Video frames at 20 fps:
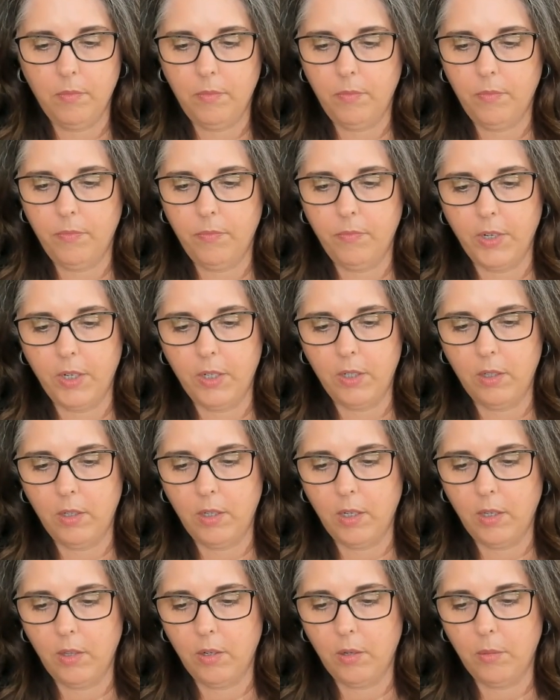find it
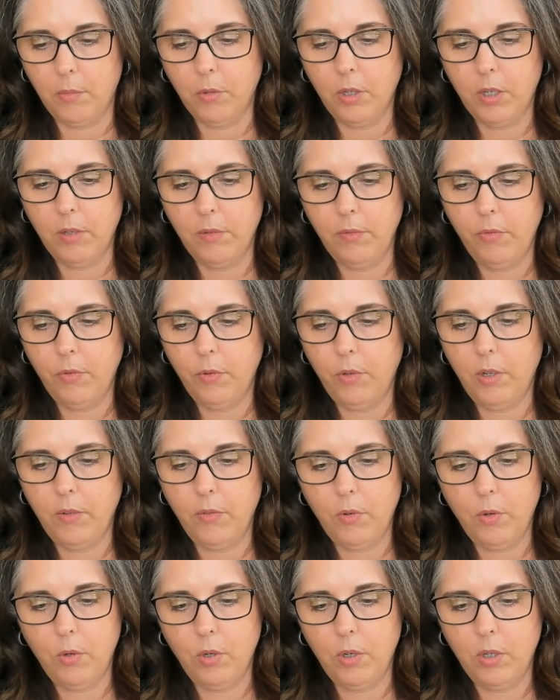now that I'm looking for it, of
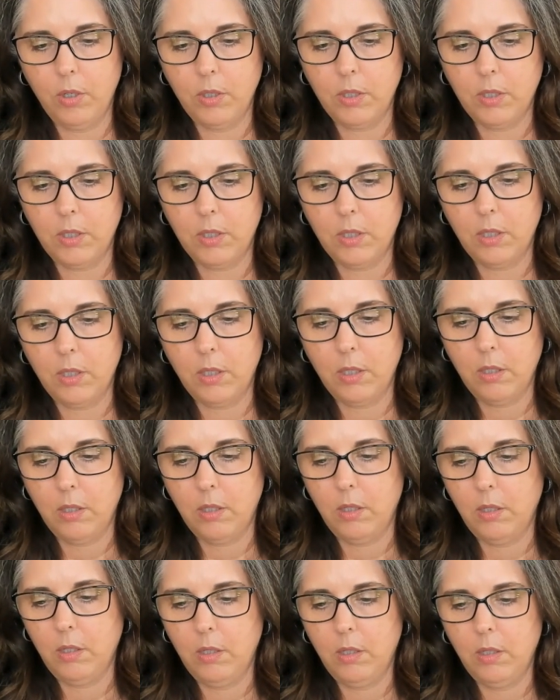course.
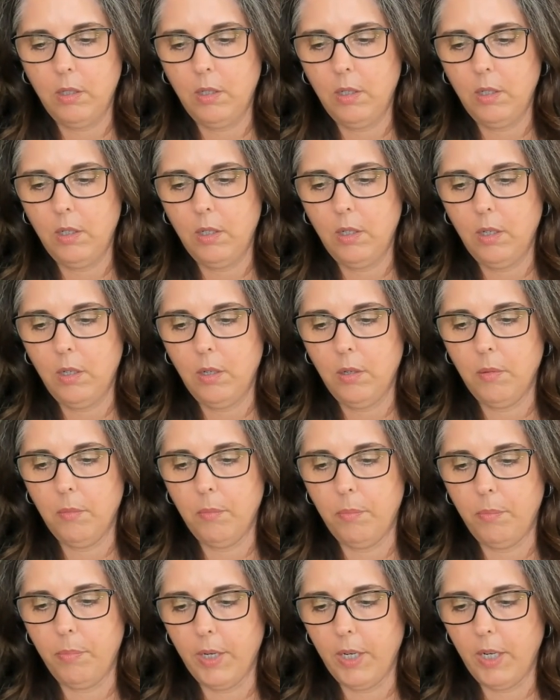
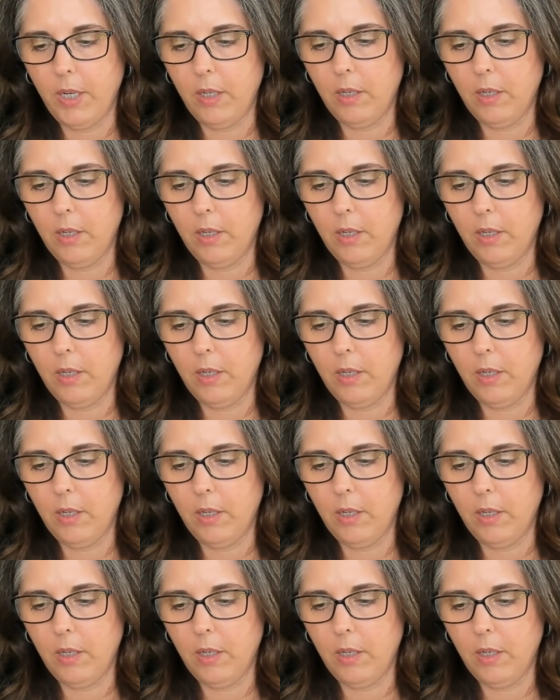But